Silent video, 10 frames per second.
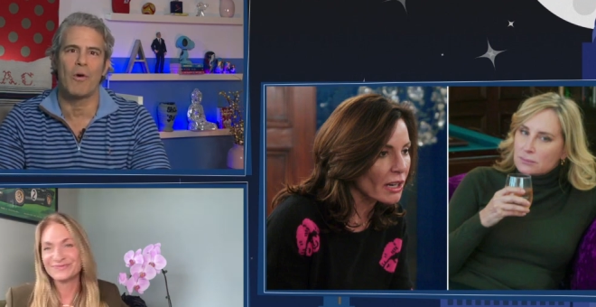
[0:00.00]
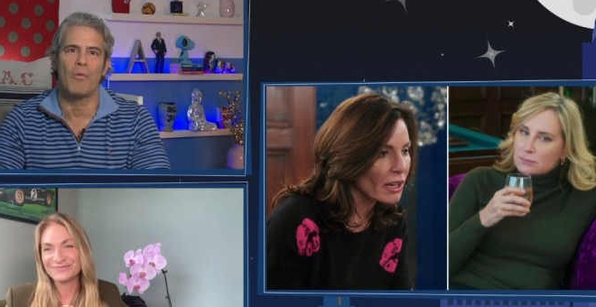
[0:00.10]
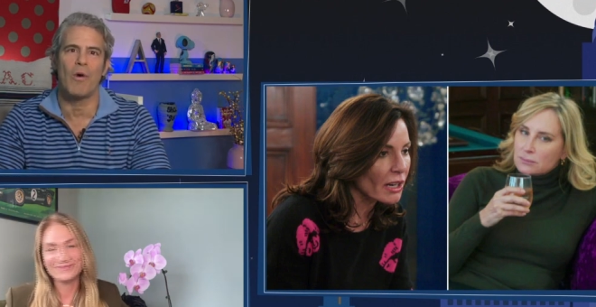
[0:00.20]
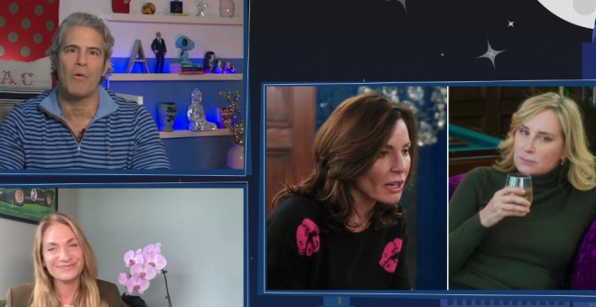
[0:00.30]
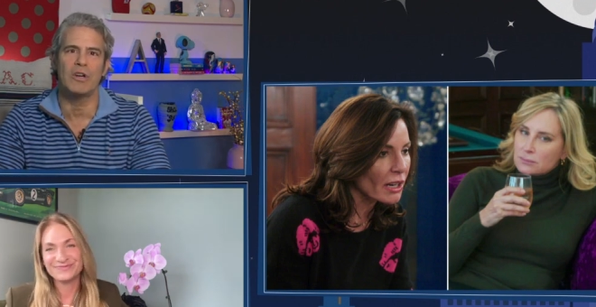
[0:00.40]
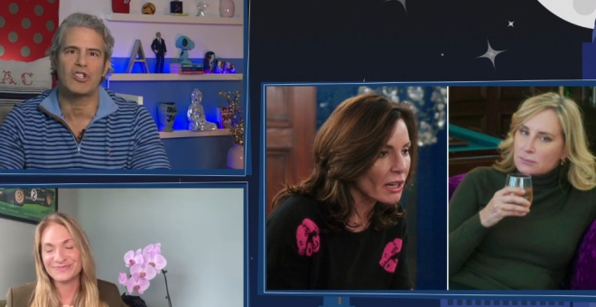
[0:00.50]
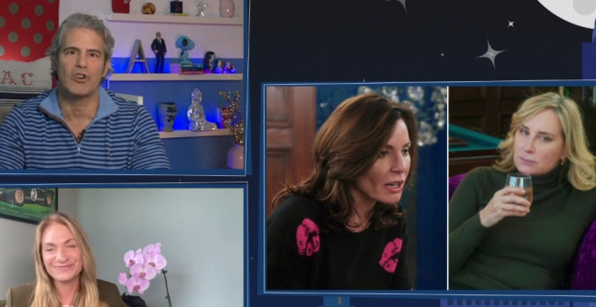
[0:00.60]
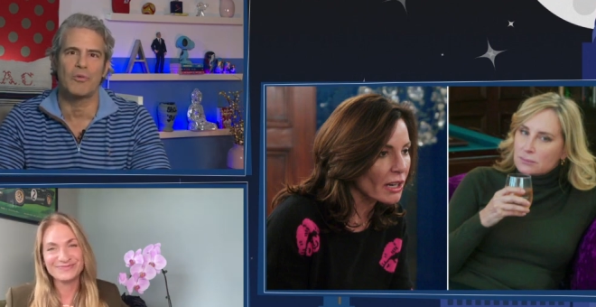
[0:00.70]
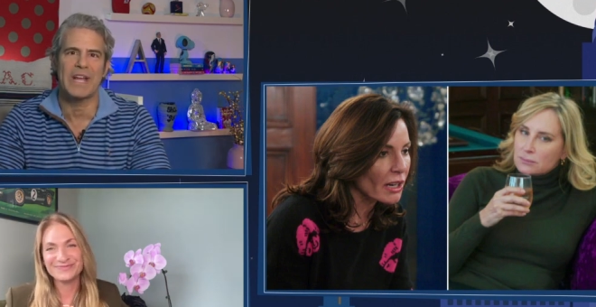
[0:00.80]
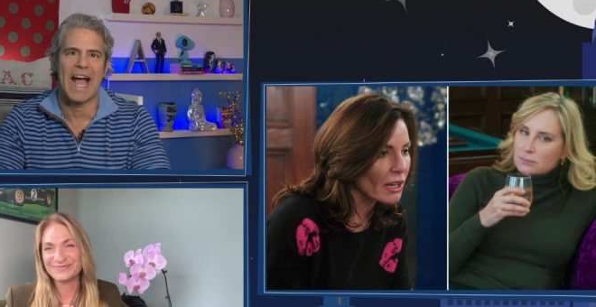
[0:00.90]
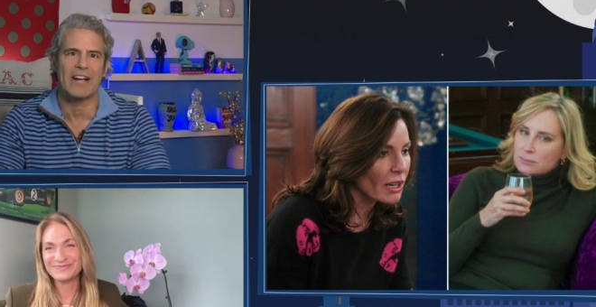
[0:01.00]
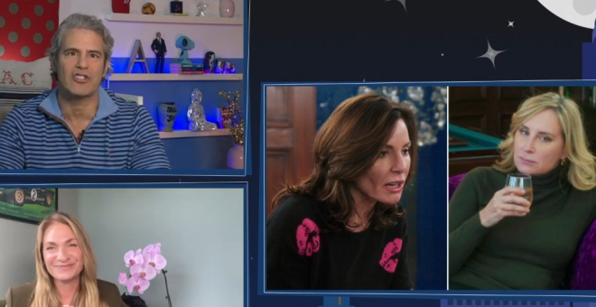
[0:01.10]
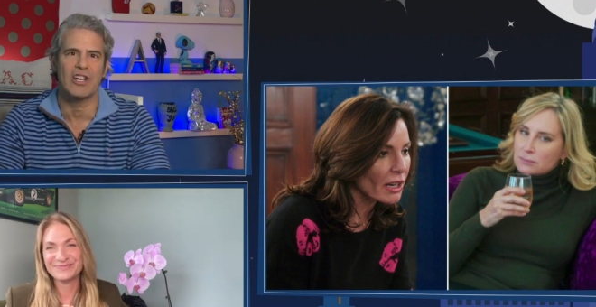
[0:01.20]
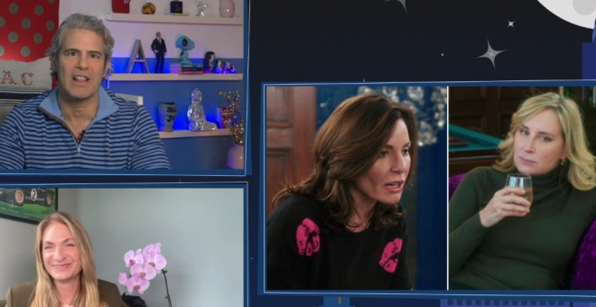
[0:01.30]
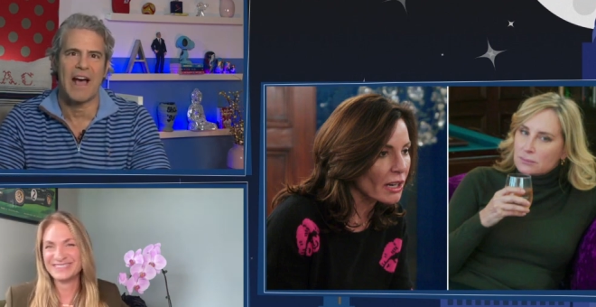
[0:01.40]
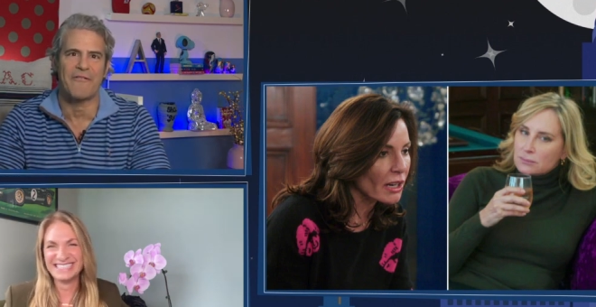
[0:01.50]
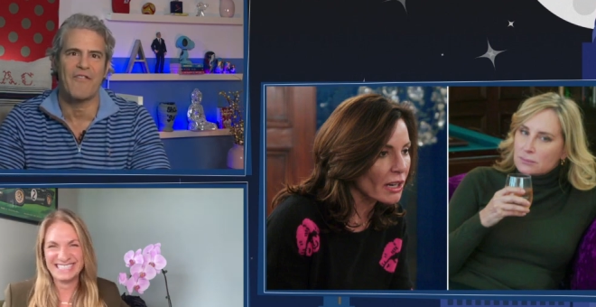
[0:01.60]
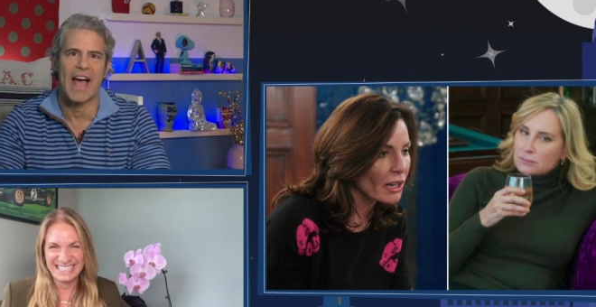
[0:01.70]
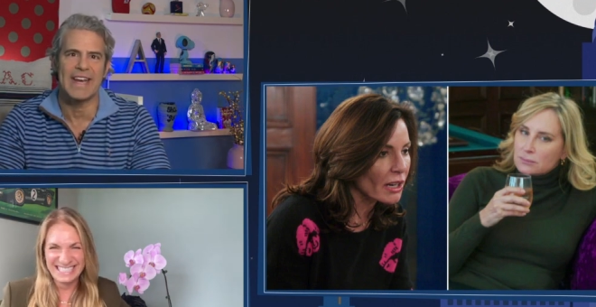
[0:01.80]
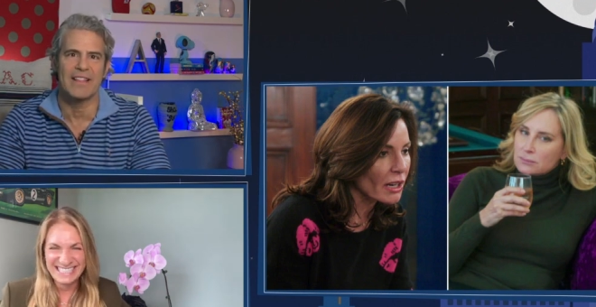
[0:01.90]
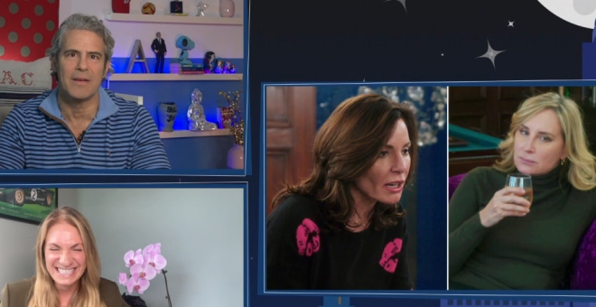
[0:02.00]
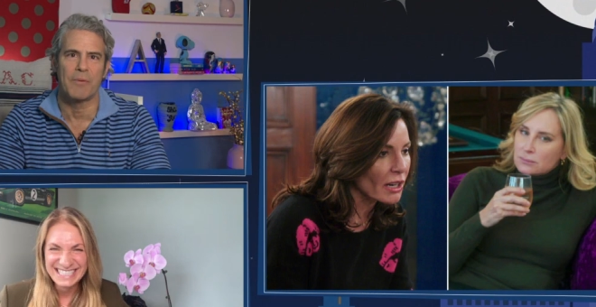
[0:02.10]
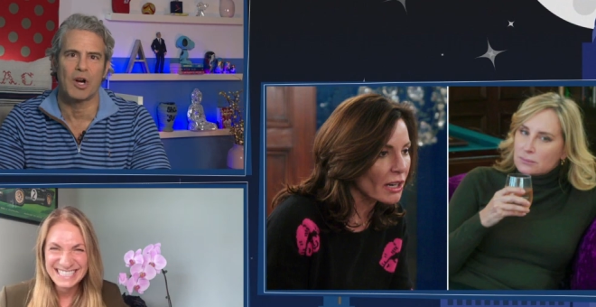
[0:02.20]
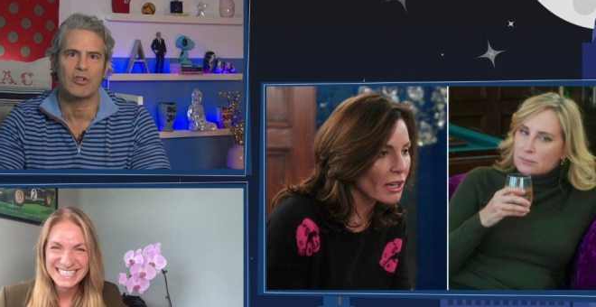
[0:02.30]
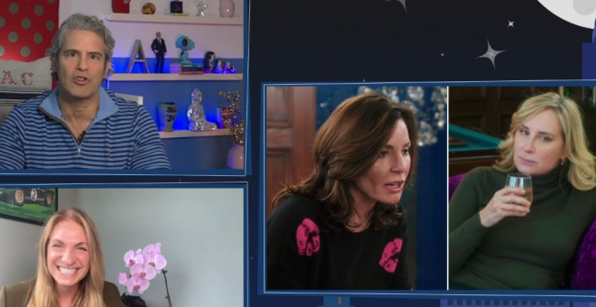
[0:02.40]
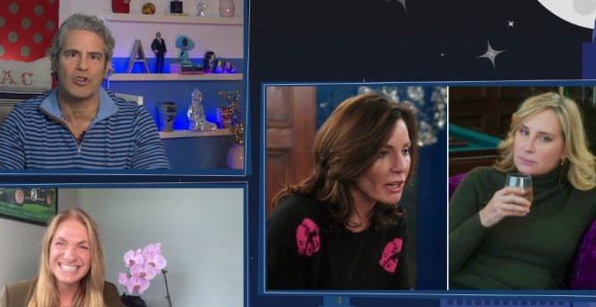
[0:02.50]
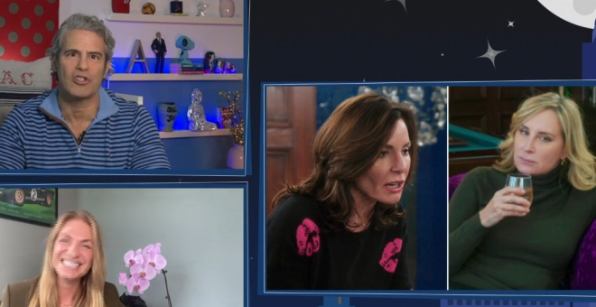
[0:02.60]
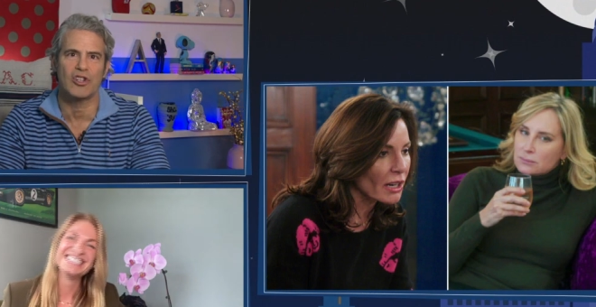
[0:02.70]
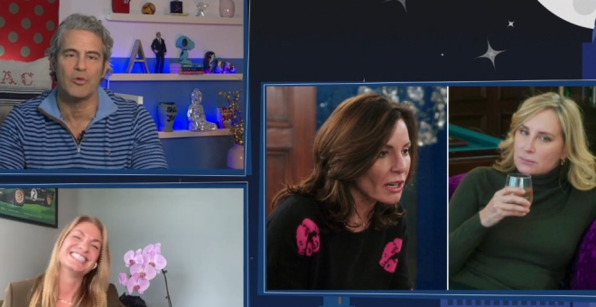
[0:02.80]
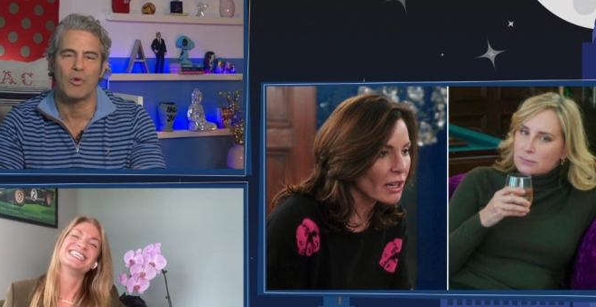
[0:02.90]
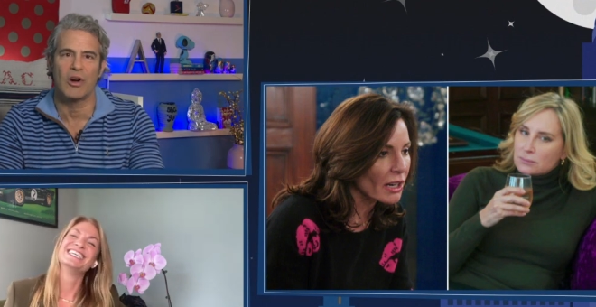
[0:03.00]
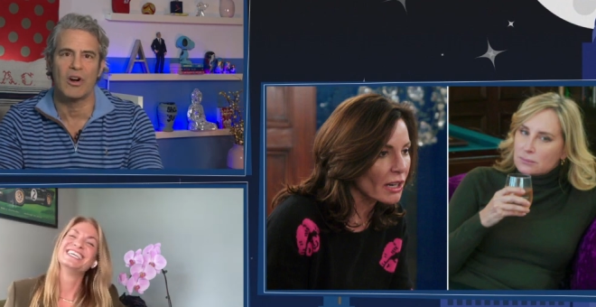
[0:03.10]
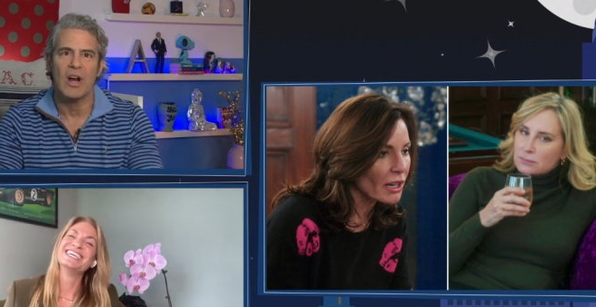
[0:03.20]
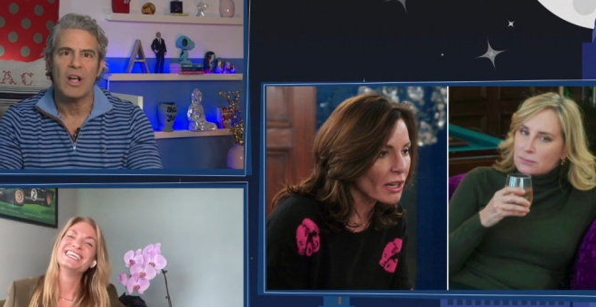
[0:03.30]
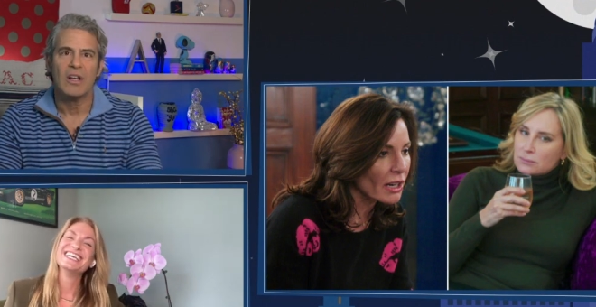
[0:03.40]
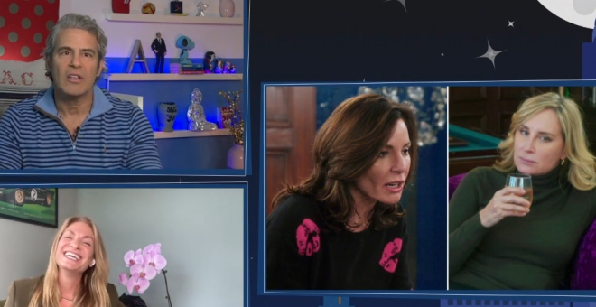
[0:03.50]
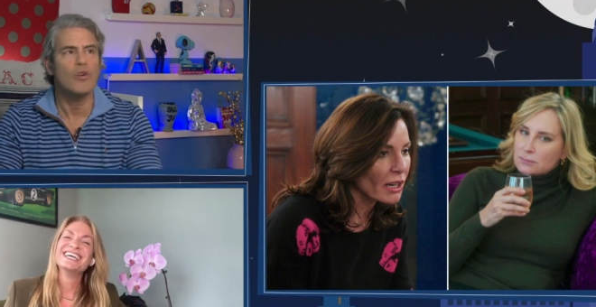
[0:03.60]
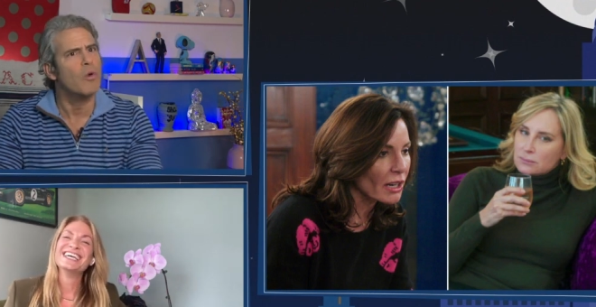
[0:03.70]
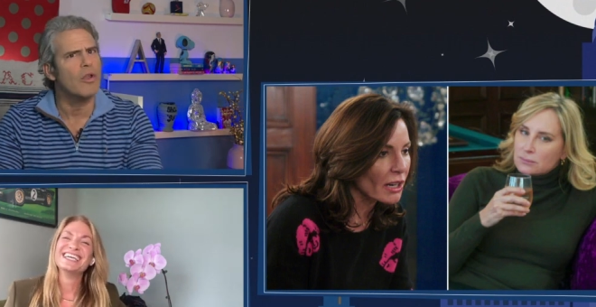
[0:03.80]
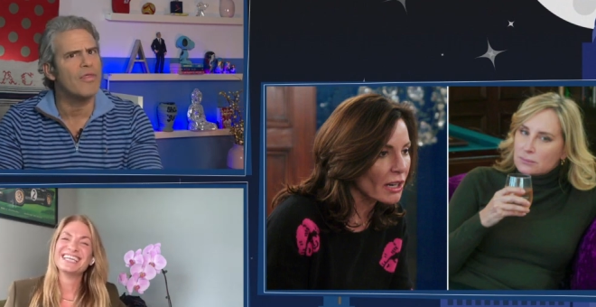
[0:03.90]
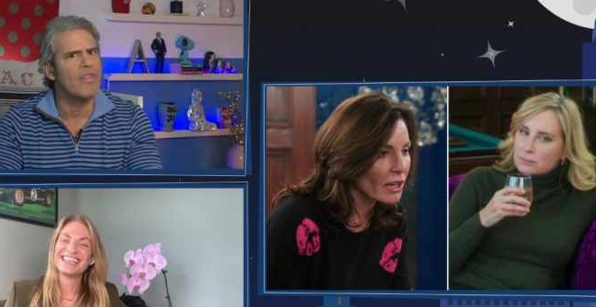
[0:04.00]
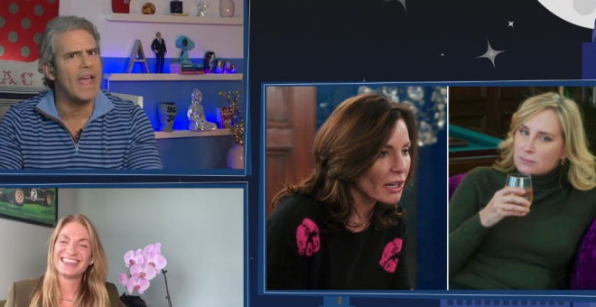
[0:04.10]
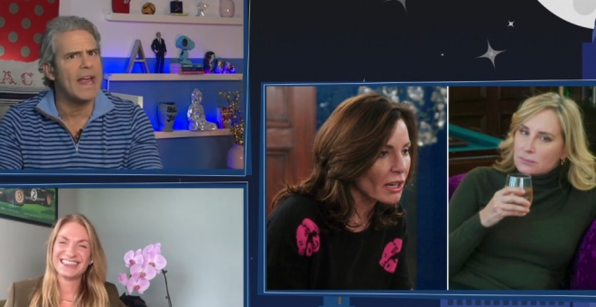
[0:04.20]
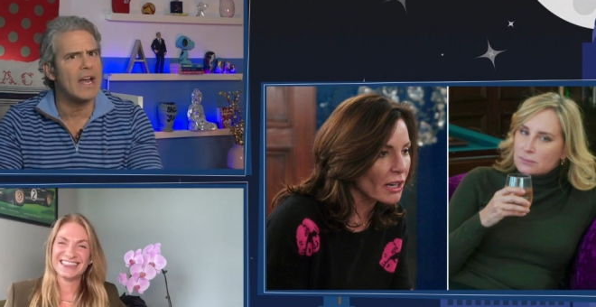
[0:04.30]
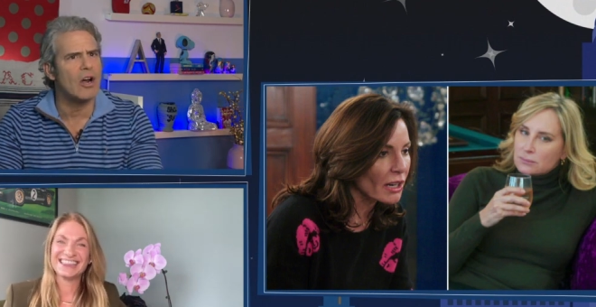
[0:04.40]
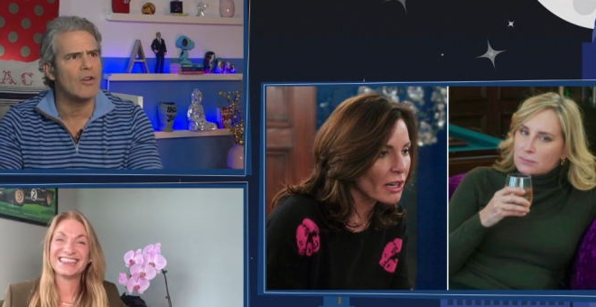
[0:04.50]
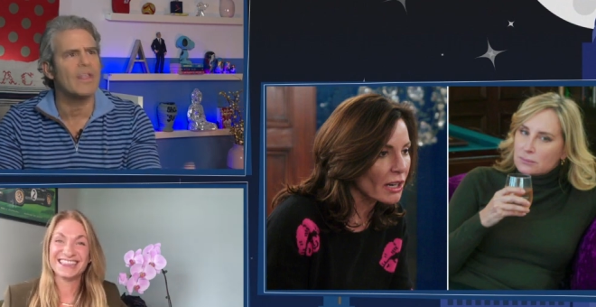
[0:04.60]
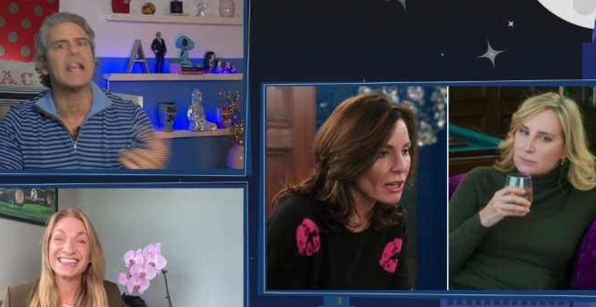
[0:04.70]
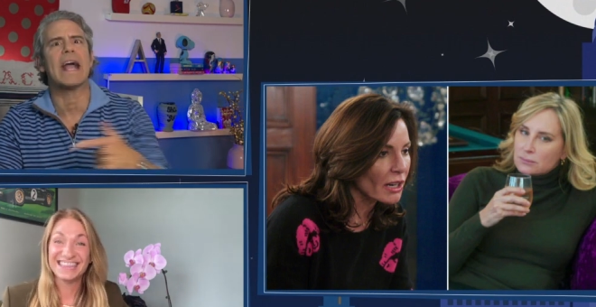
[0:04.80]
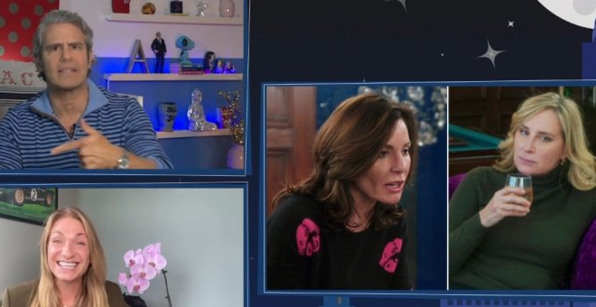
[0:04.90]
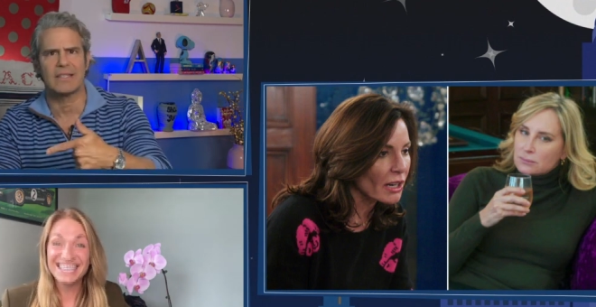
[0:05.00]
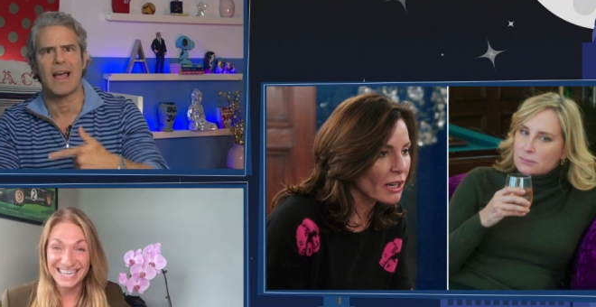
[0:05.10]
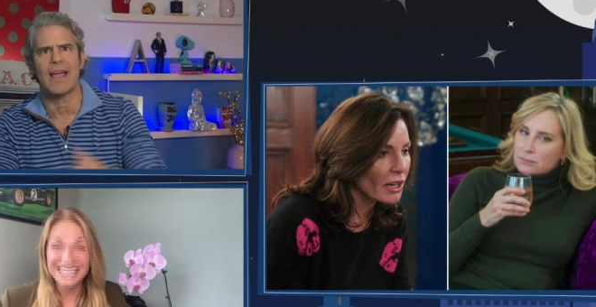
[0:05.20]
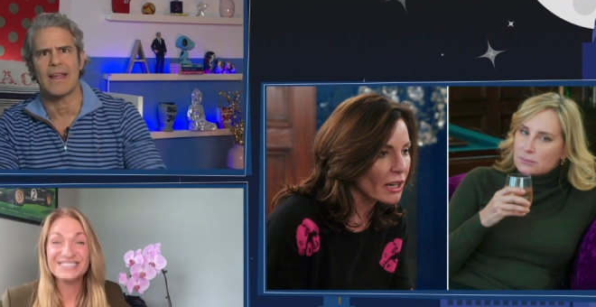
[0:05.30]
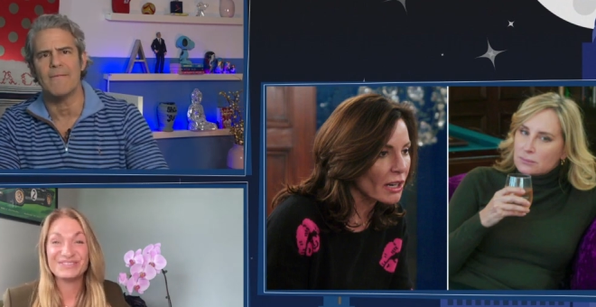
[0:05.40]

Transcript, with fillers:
Speaker 1: What, what, was your reaction to that fight in the Berkshires? You were you were there the next night. Yeah.